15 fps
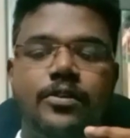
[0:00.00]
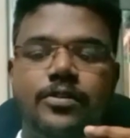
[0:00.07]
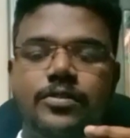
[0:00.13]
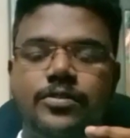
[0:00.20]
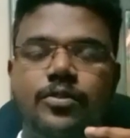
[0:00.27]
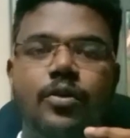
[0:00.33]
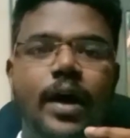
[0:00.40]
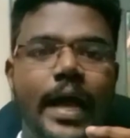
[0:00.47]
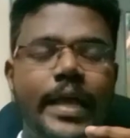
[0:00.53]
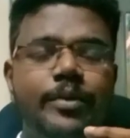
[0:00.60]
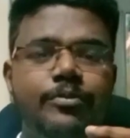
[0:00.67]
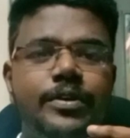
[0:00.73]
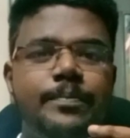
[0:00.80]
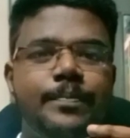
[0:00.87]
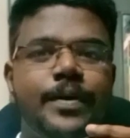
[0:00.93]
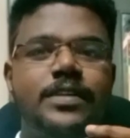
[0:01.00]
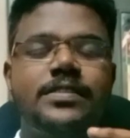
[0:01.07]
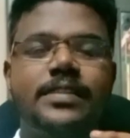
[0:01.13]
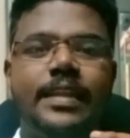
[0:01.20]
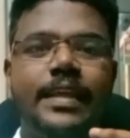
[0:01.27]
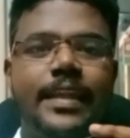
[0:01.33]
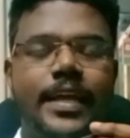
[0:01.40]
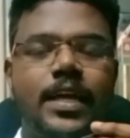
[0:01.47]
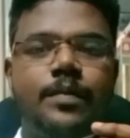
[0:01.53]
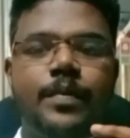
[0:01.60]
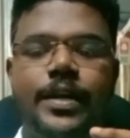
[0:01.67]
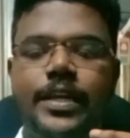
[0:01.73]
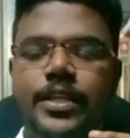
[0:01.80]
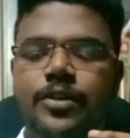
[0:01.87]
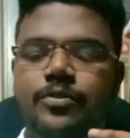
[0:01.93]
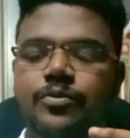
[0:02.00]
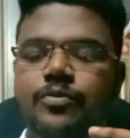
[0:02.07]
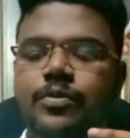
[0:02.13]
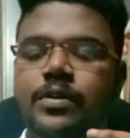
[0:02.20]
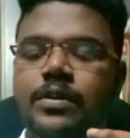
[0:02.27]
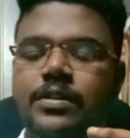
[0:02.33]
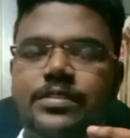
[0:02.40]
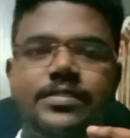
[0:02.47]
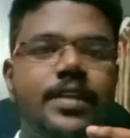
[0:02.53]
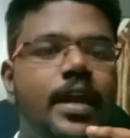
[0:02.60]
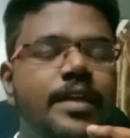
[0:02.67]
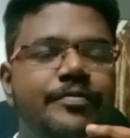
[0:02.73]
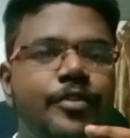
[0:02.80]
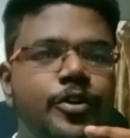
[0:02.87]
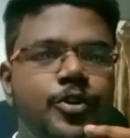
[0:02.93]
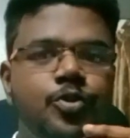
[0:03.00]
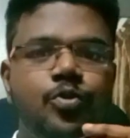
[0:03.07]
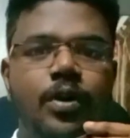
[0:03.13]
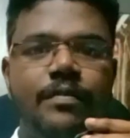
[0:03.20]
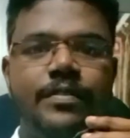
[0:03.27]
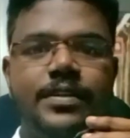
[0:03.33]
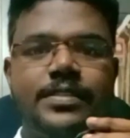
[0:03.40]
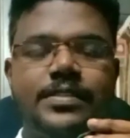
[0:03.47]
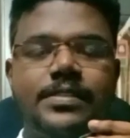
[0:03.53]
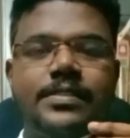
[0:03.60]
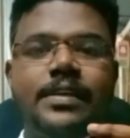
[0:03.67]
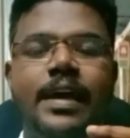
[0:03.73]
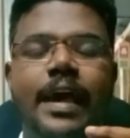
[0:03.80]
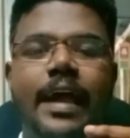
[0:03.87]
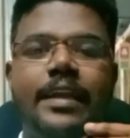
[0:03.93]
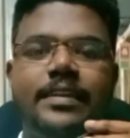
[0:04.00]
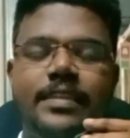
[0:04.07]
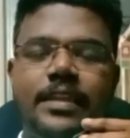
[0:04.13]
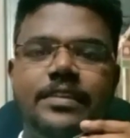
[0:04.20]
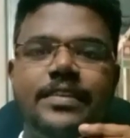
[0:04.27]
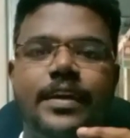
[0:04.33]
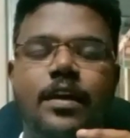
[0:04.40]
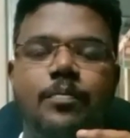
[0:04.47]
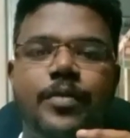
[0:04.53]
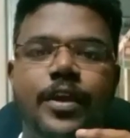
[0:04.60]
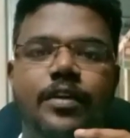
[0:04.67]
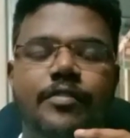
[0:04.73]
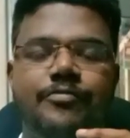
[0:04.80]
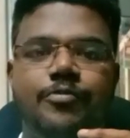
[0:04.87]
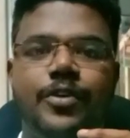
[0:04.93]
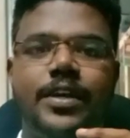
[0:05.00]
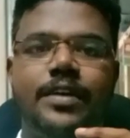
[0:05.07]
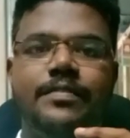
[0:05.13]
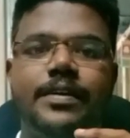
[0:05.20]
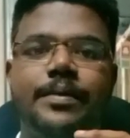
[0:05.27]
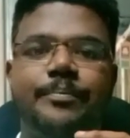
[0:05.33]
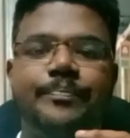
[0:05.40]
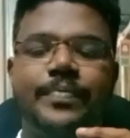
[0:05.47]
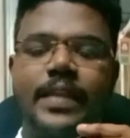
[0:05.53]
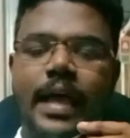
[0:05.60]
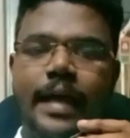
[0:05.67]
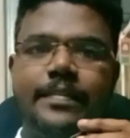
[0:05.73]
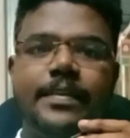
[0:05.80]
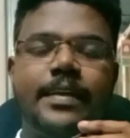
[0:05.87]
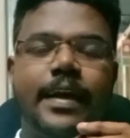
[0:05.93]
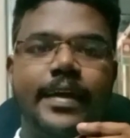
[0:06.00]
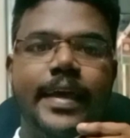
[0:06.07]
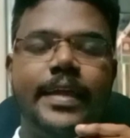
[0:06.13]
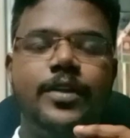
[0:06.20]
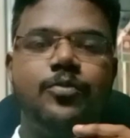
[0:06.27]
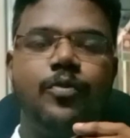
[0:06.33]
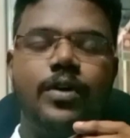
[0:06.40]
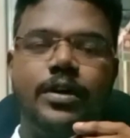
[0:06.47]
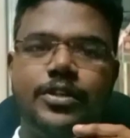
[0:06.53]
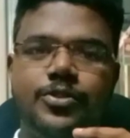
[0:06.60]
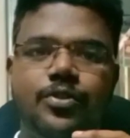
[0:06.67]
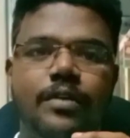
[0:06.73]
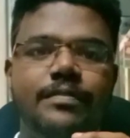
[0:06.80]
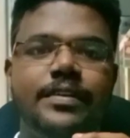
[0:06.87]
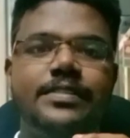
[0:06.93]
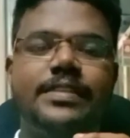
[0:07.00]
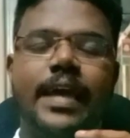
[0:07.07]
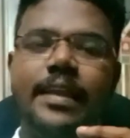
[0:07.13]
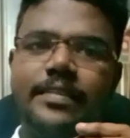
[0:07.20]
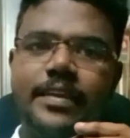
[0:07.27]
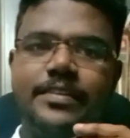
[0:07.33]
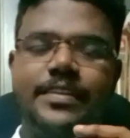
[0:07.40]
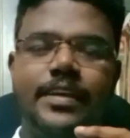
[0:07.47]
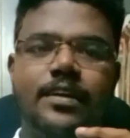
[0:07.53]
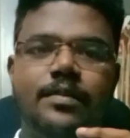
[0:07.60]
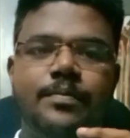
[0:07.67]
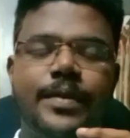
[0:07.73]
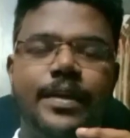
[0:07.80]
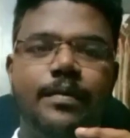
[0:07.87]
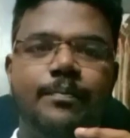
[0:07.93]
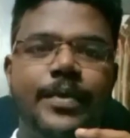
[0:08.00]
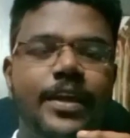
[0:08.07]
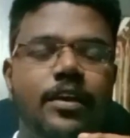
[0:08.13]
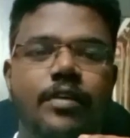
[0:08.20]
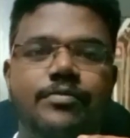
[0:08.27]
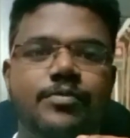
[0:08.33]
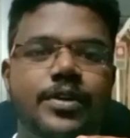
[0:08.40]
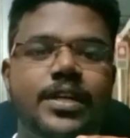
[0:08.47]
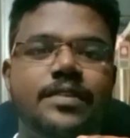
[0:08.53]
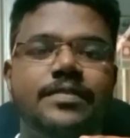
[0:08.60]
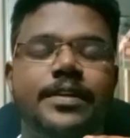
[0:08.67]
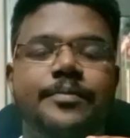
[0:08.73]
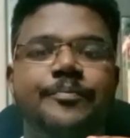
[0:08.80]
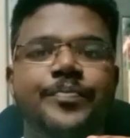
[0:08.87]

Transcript: So I would personally recommend you study for 2 hours and then take a break of 1 hour, and then again 2 hours and then take a break of 1 hour.